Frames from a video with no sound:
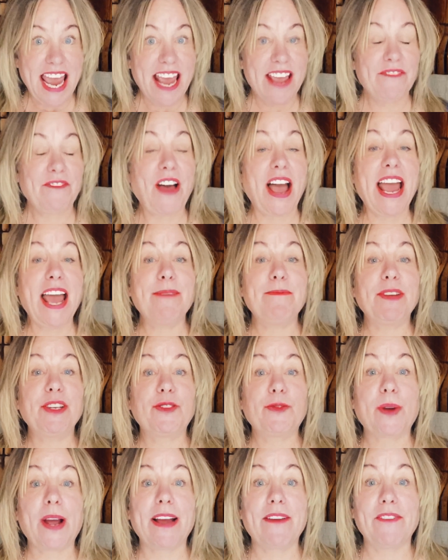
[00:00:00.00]
If I had been
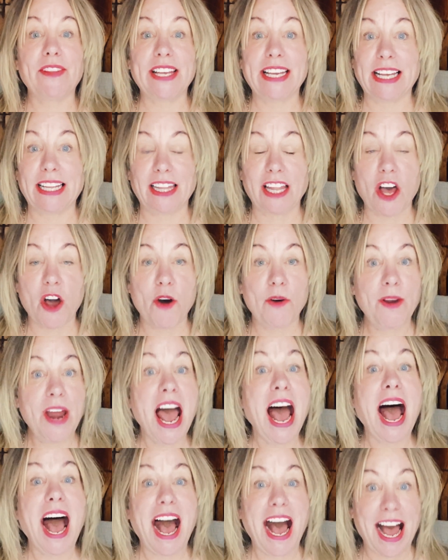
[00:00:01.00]
traveling alone,
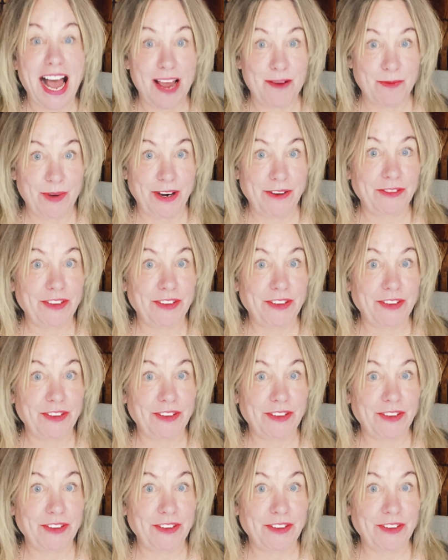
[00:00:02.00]
I would have